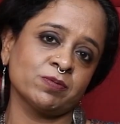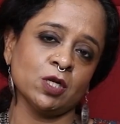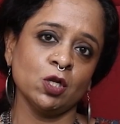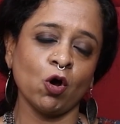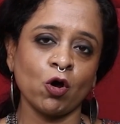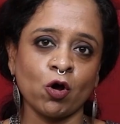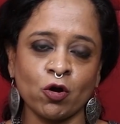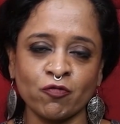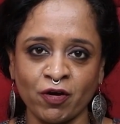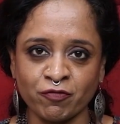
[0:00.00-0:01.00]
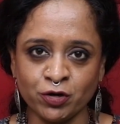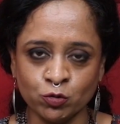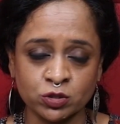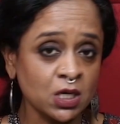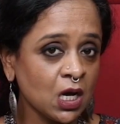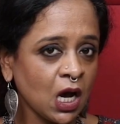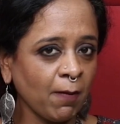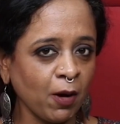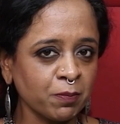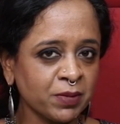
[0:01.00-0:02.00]
a lot of avenues
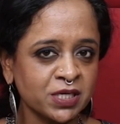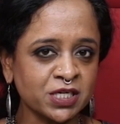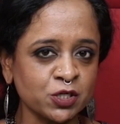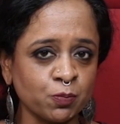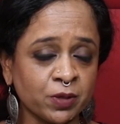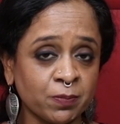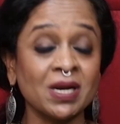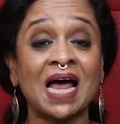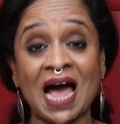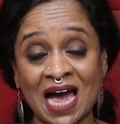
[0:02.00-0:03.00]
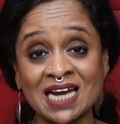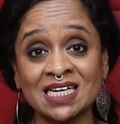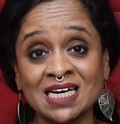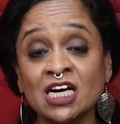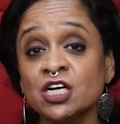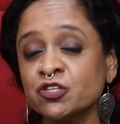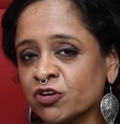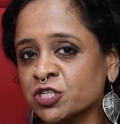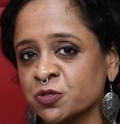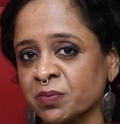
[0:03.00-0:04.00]
about meeting new people, and
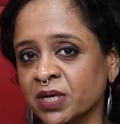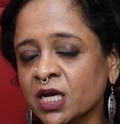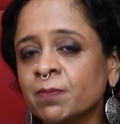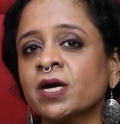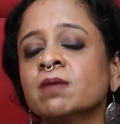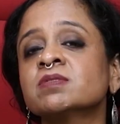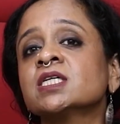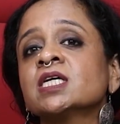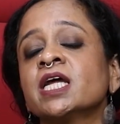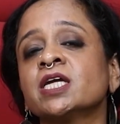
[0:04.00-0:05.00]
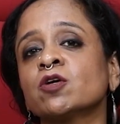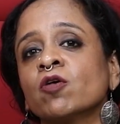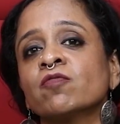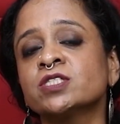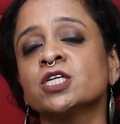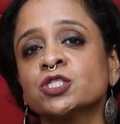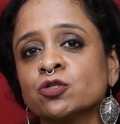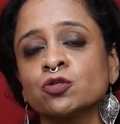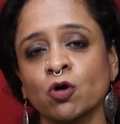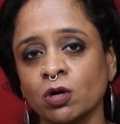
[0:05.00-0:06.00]
trust me, it becomes a great conversation
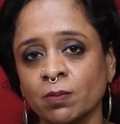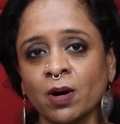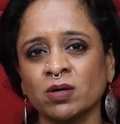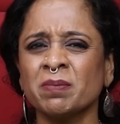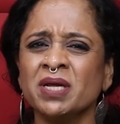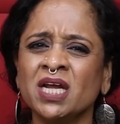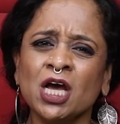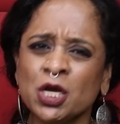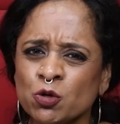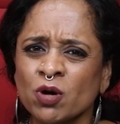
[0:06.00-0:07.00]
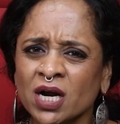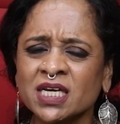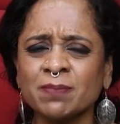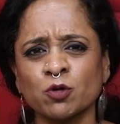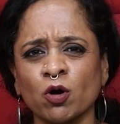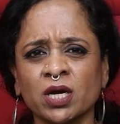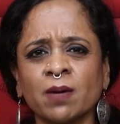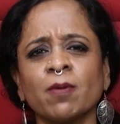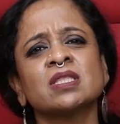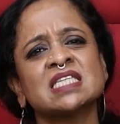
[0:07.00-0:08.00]
to talk about. You can't keep talking
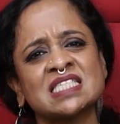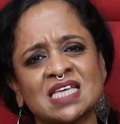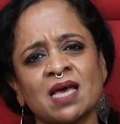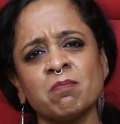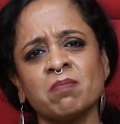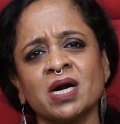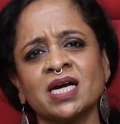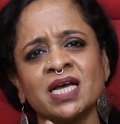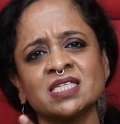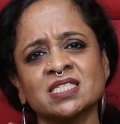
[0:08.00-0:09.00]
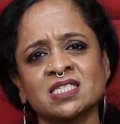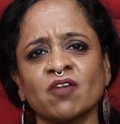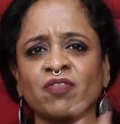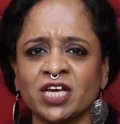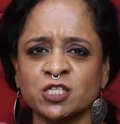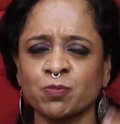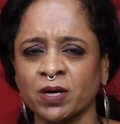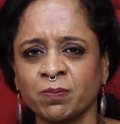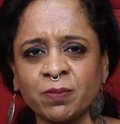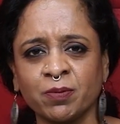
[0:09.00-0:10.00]
about the same mundane stuff and
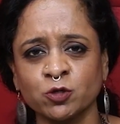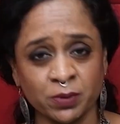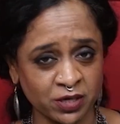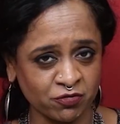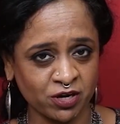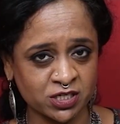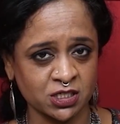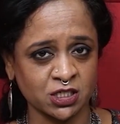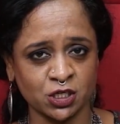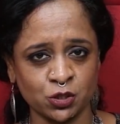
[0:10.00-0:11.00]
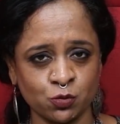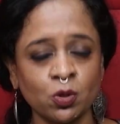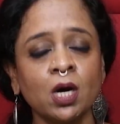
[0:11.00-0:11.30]
expect people to be interested in you.